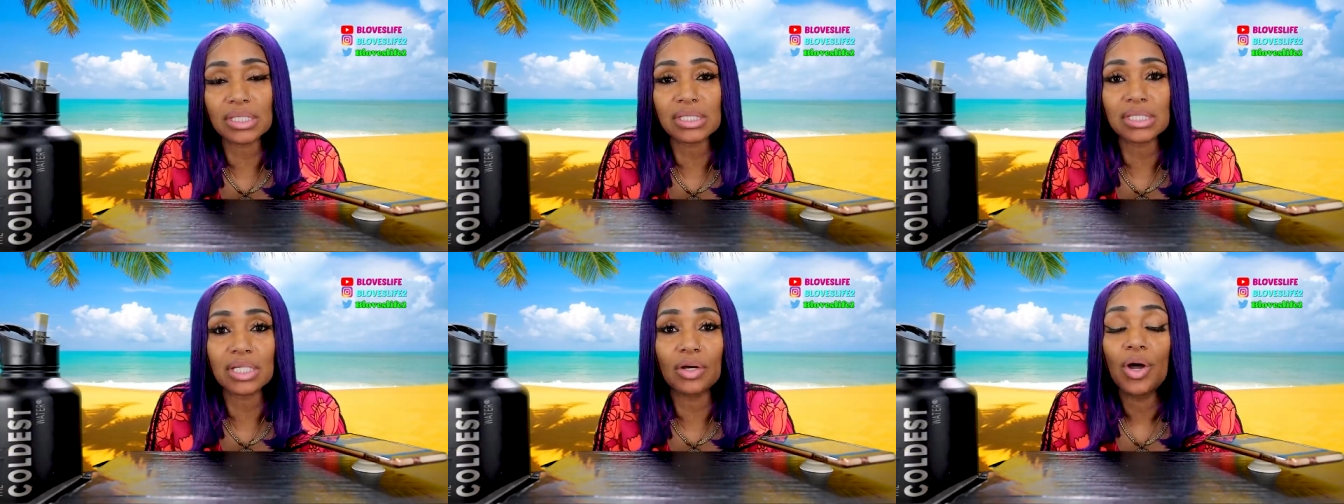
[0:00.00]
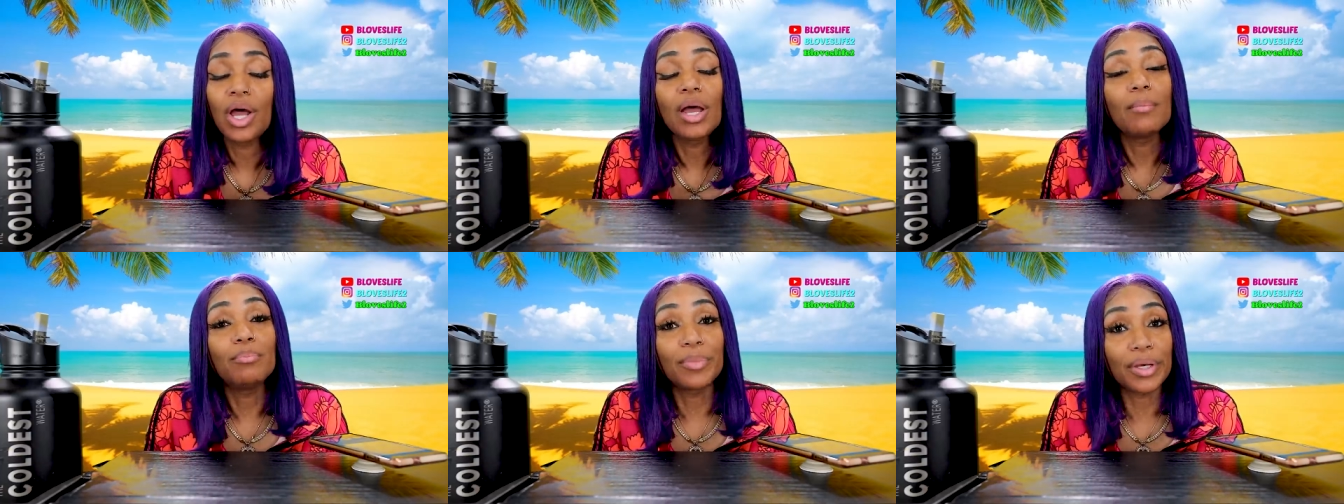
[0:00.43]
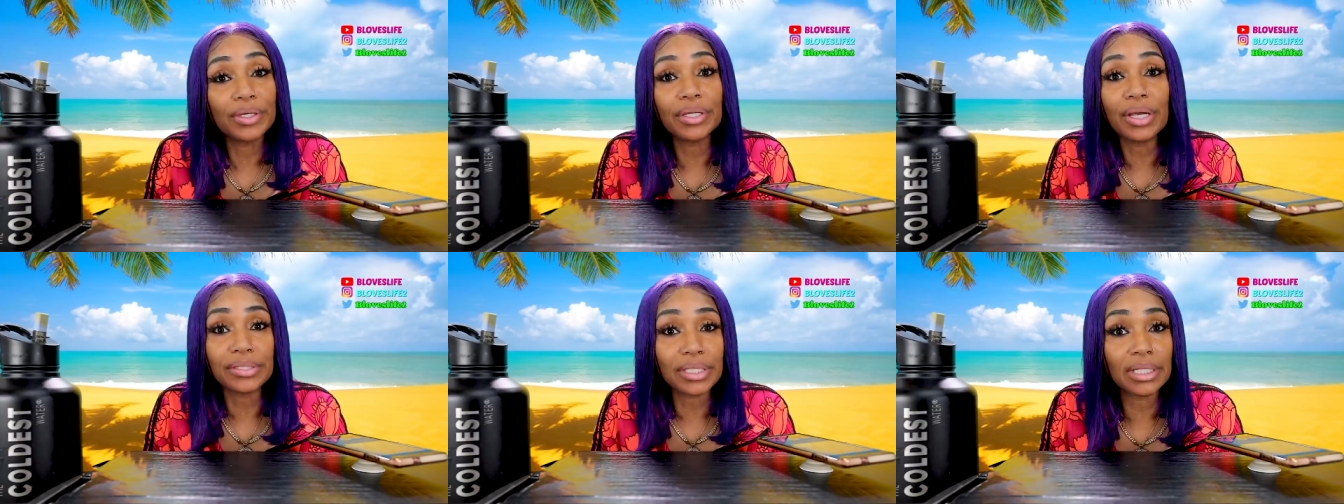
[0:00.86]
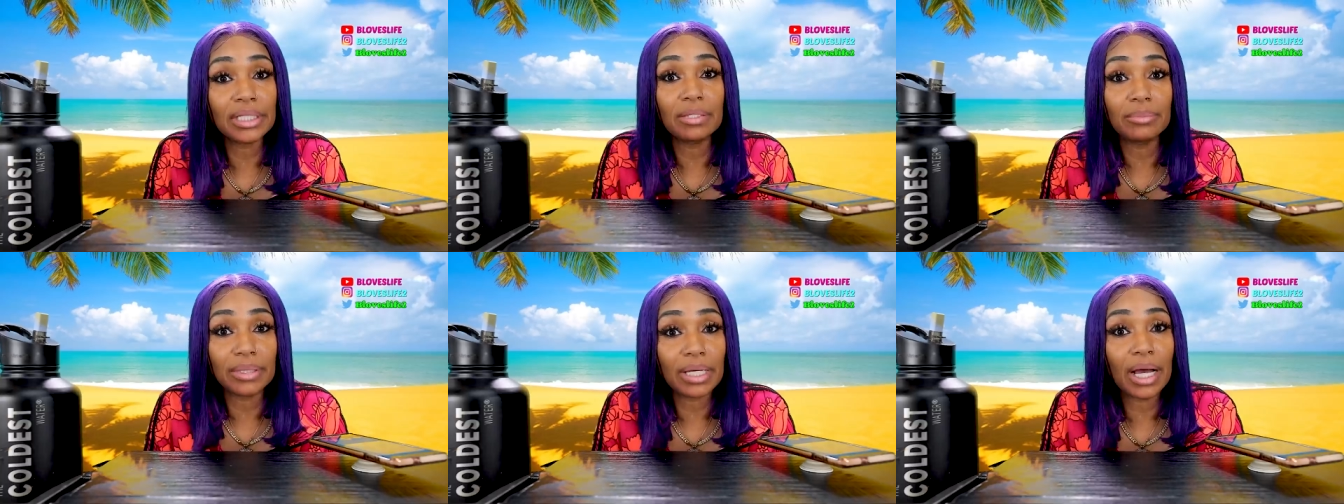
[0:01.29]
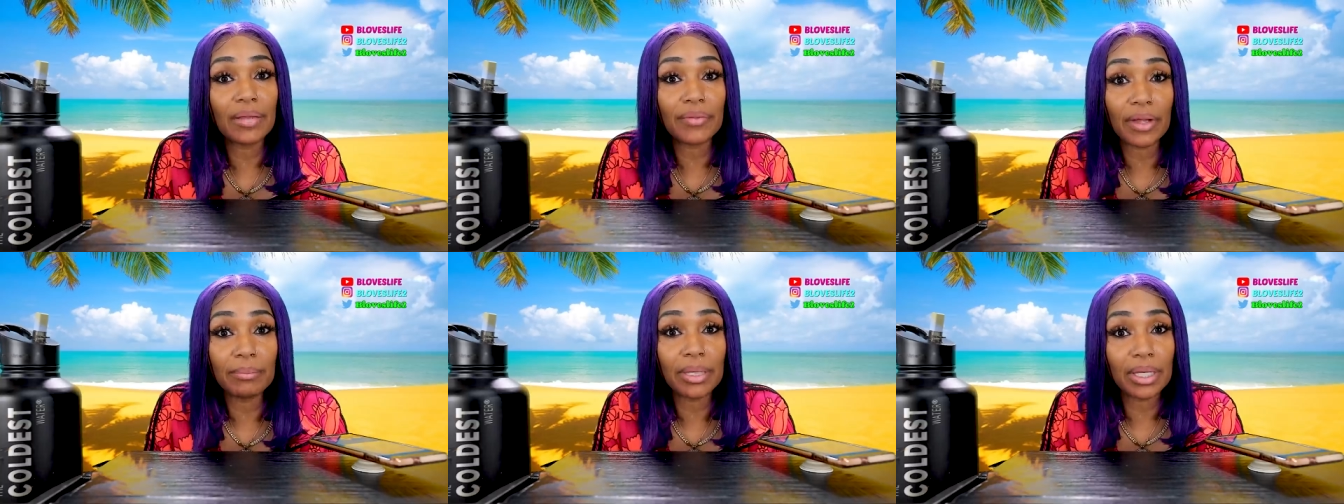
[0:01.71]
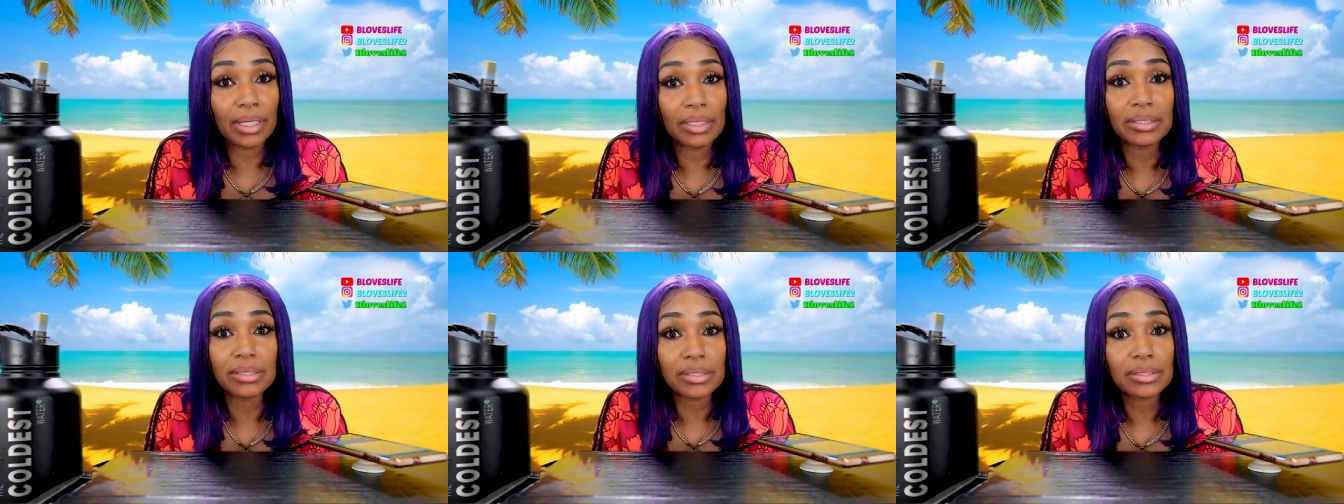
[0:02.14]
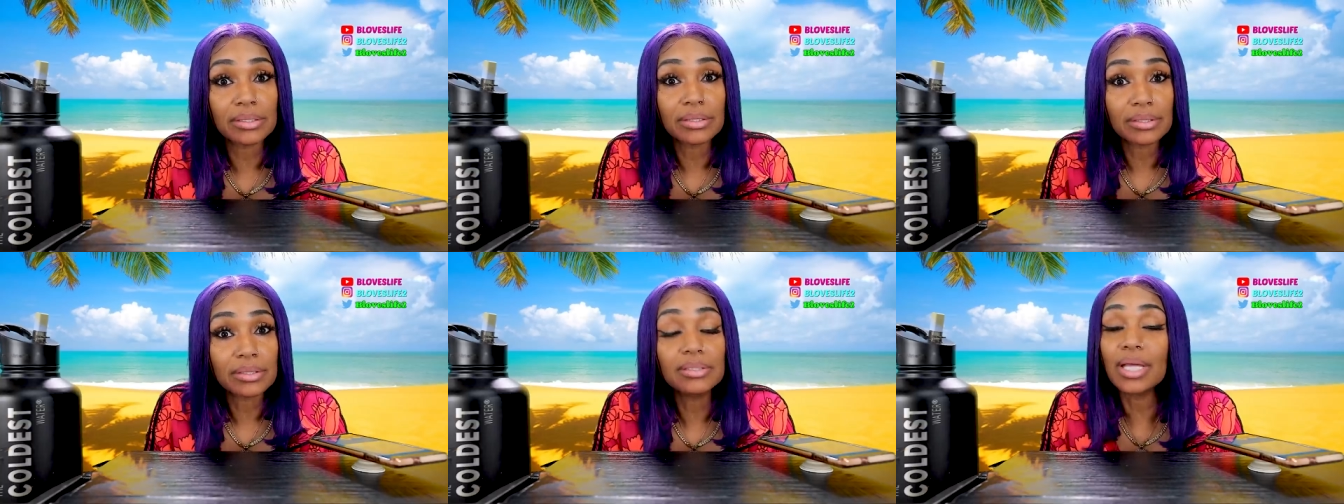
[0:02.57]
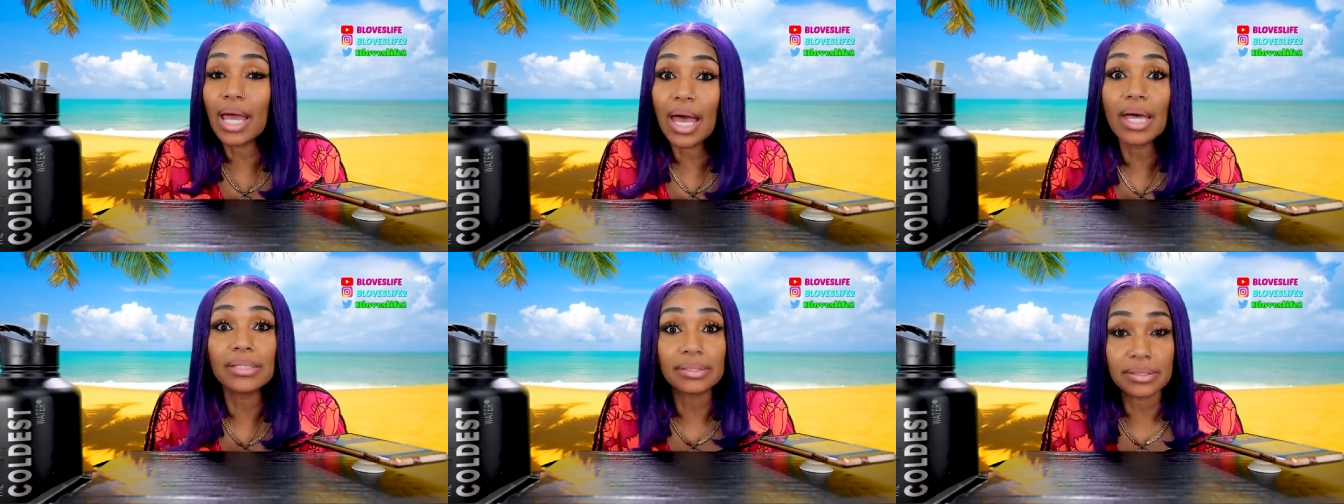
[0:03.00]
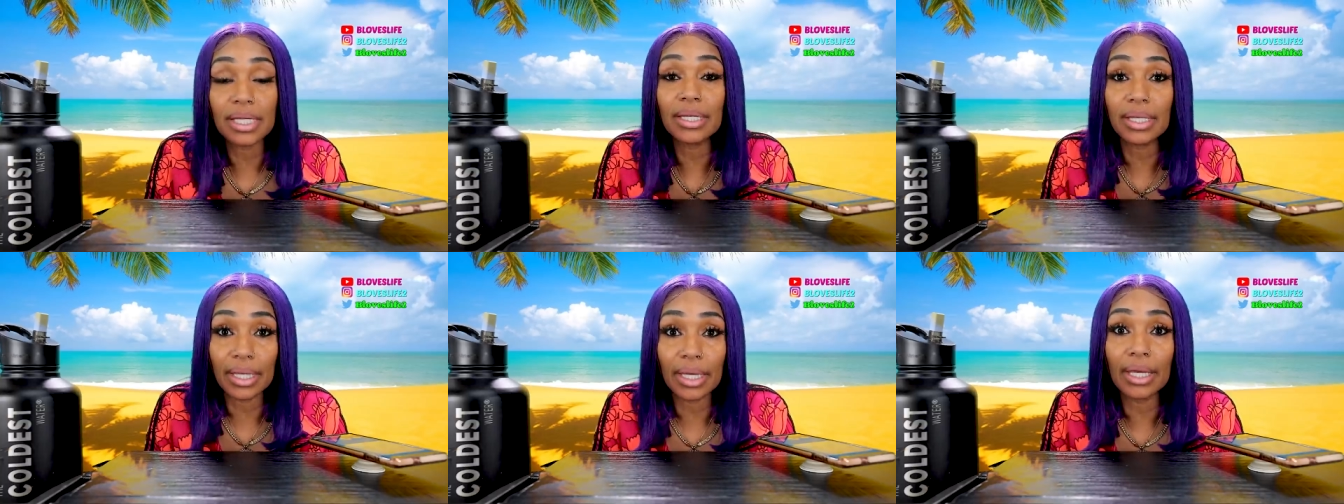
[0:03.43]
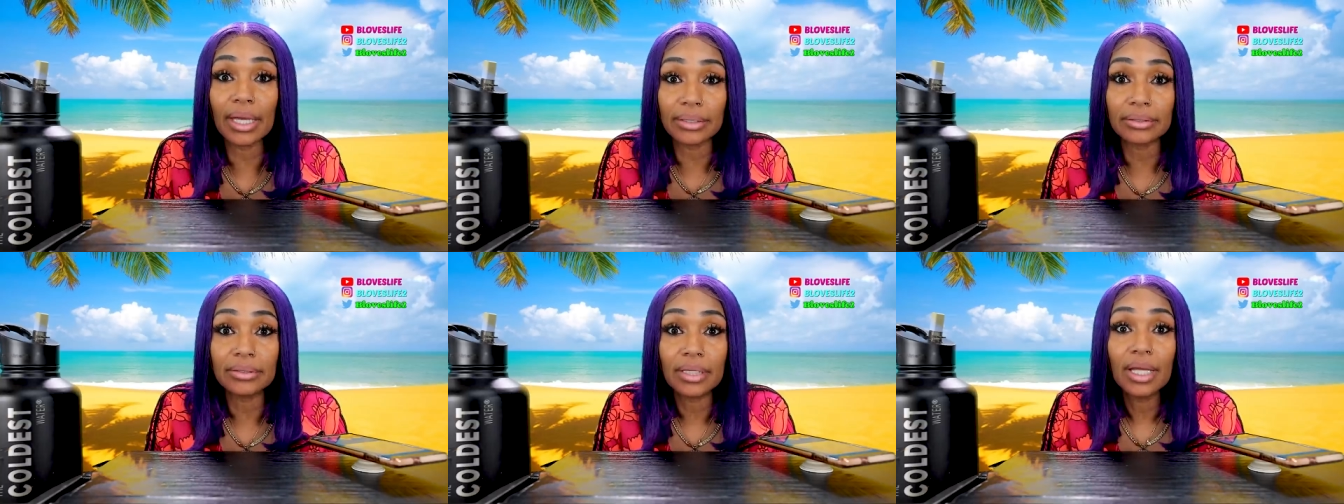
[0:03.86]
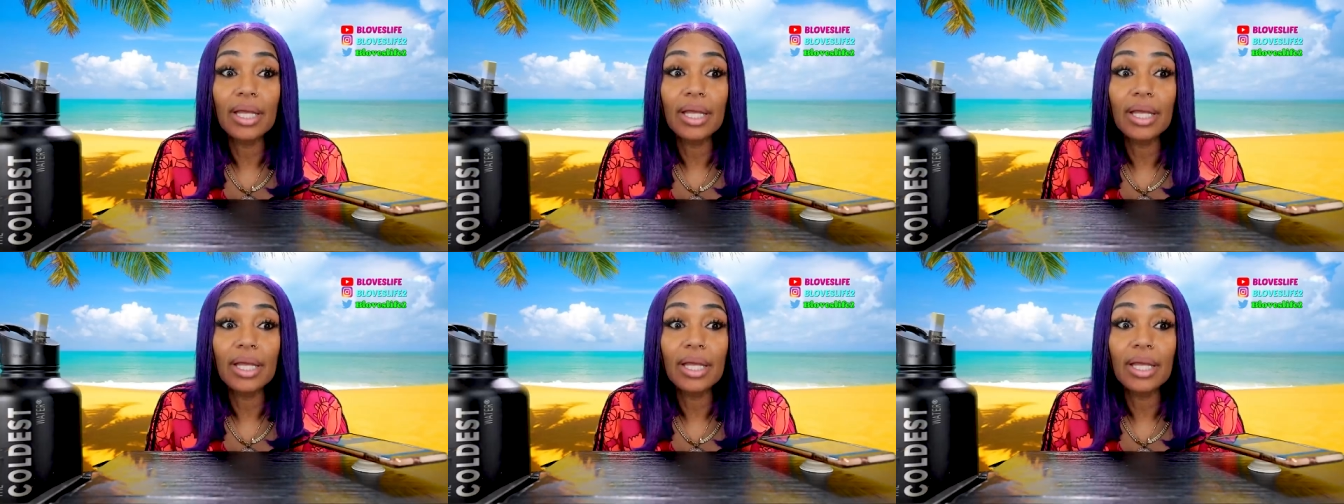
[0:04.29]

and still millionaires can live beyond their means. Yes, they can.